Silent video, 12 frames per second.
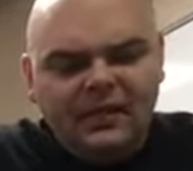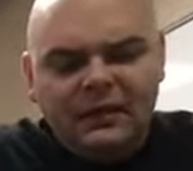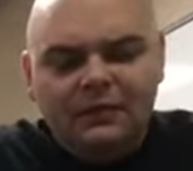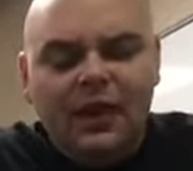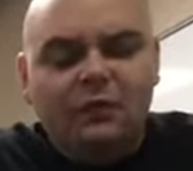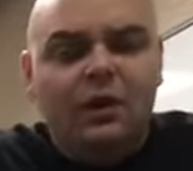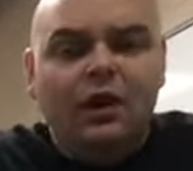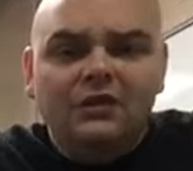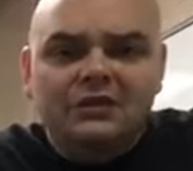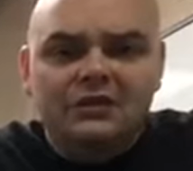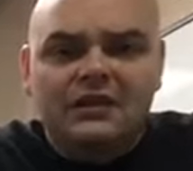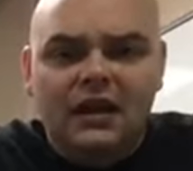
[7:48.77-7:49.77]
all right, we're all
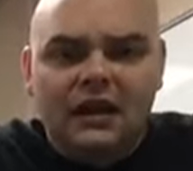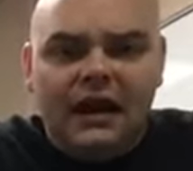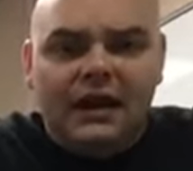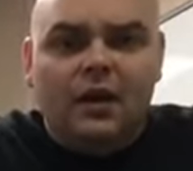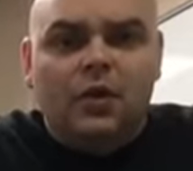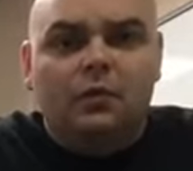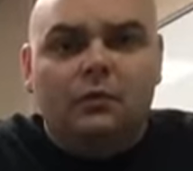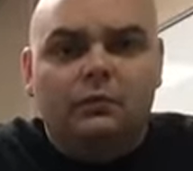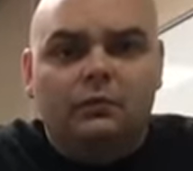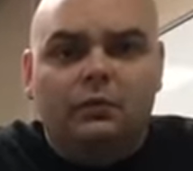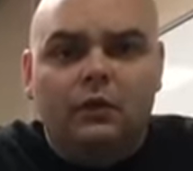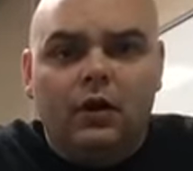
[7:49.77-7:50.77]
stuck at home.
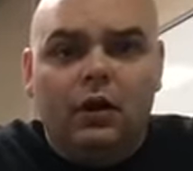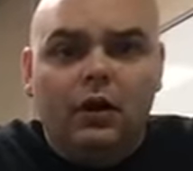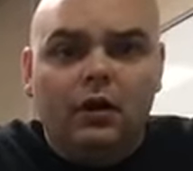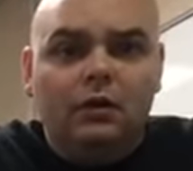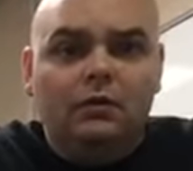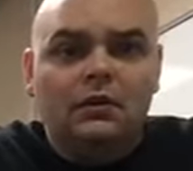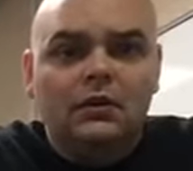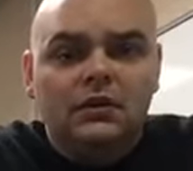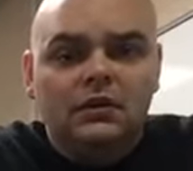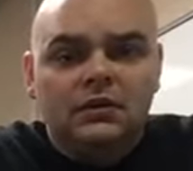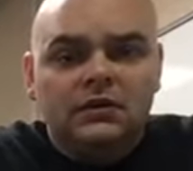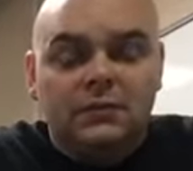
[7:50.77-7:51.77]
We're all
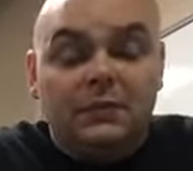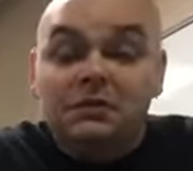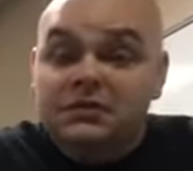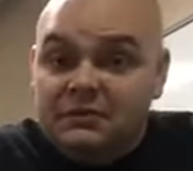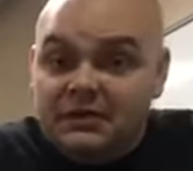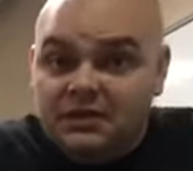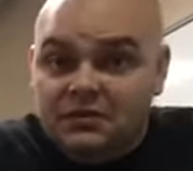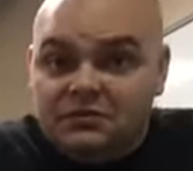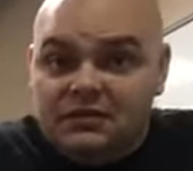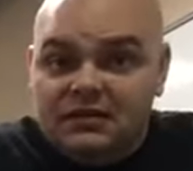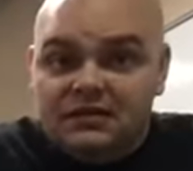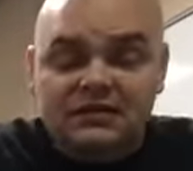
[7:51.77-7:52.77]
supposed to be social
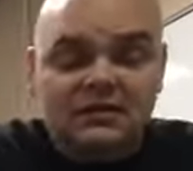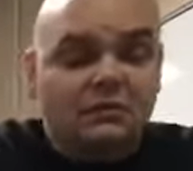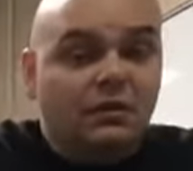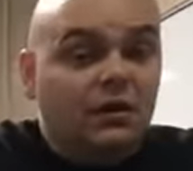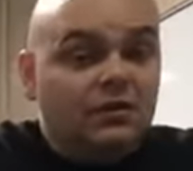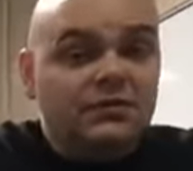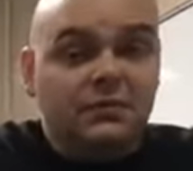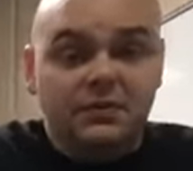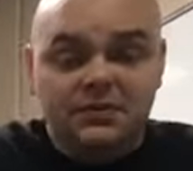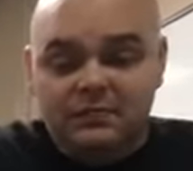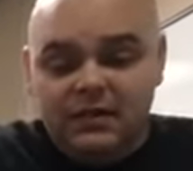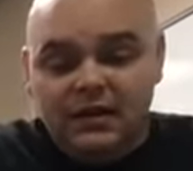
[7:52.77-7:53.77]
distancing. We're all
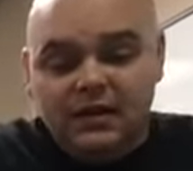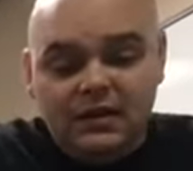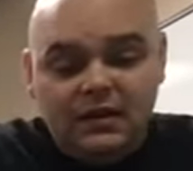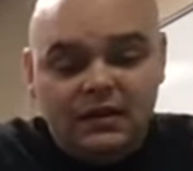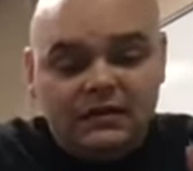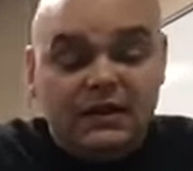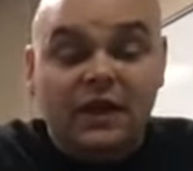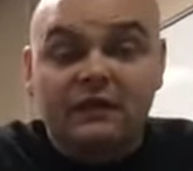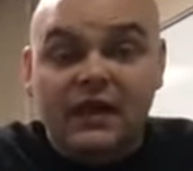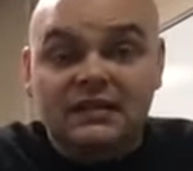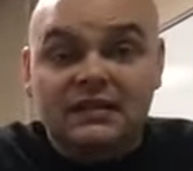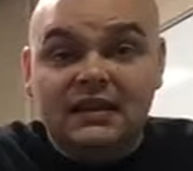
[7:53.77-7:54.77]
supposed to be
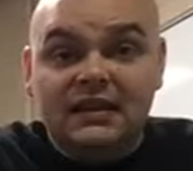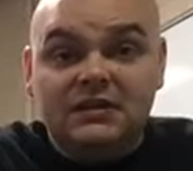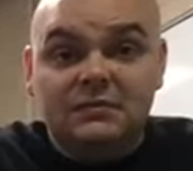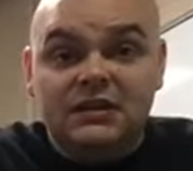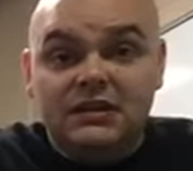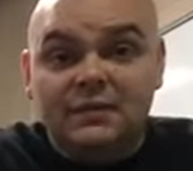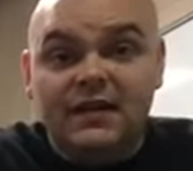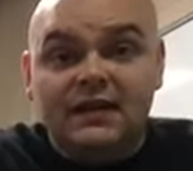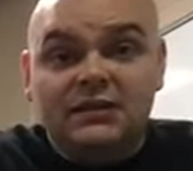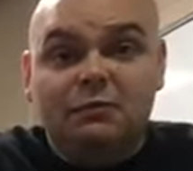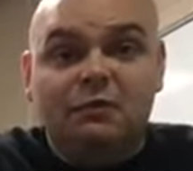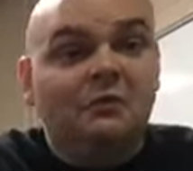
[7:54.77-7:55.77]
self-isolating as much as
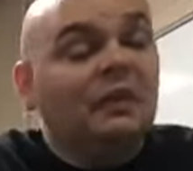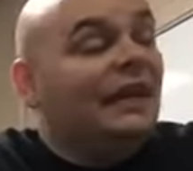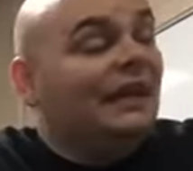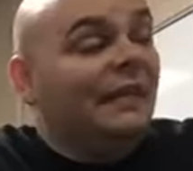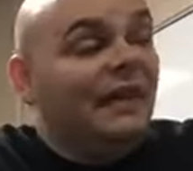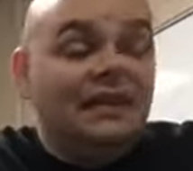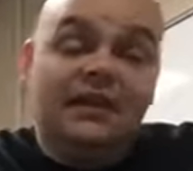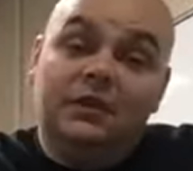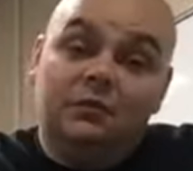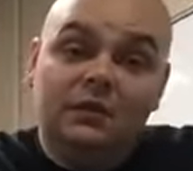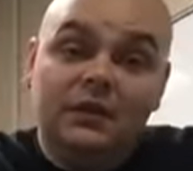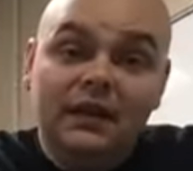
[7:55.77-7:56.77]
possible, and that can get
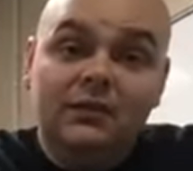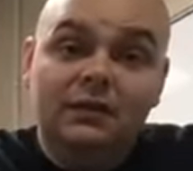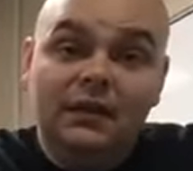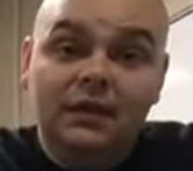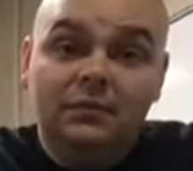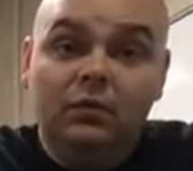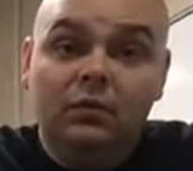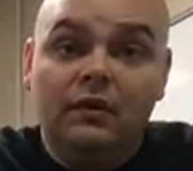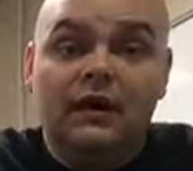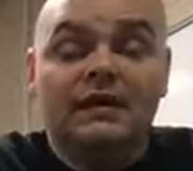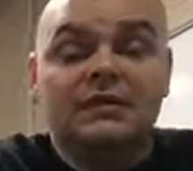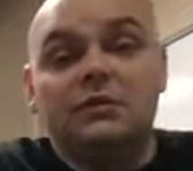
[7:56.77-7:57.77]
really, really
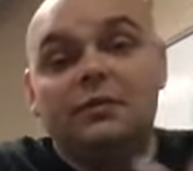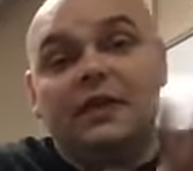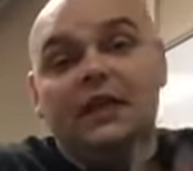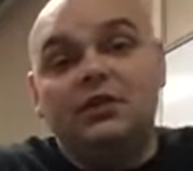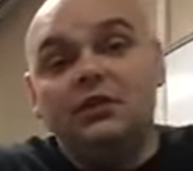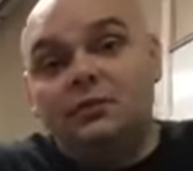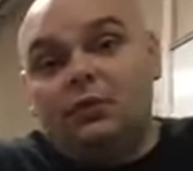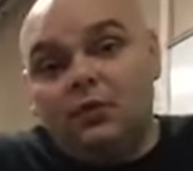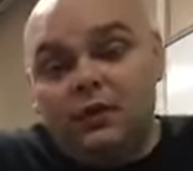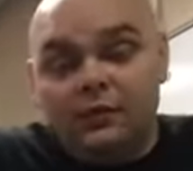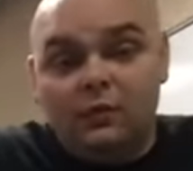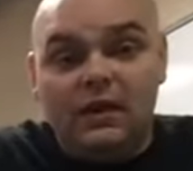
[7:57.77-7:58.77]
boring. And so thank you, number
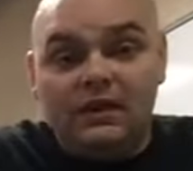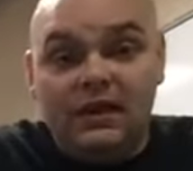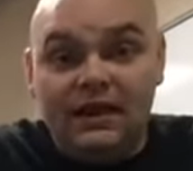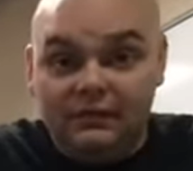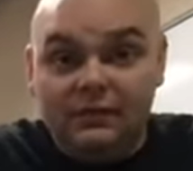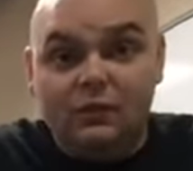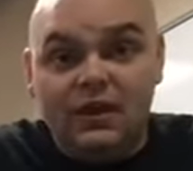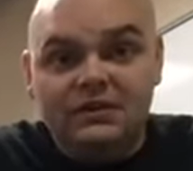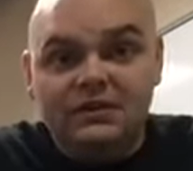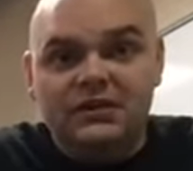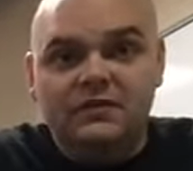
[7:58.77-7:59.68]
one, for watching these